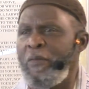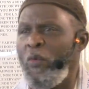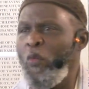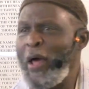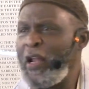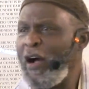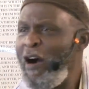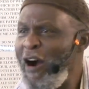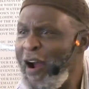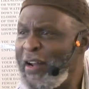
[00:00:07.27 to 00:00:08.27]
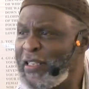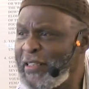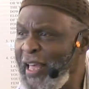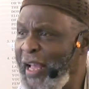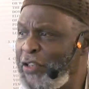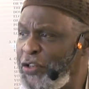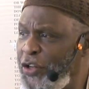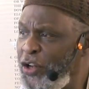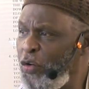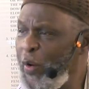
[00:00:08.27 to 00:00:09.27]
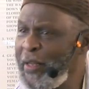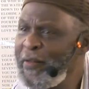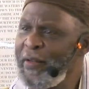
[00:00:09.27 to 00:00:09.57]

One of the hardest things to do with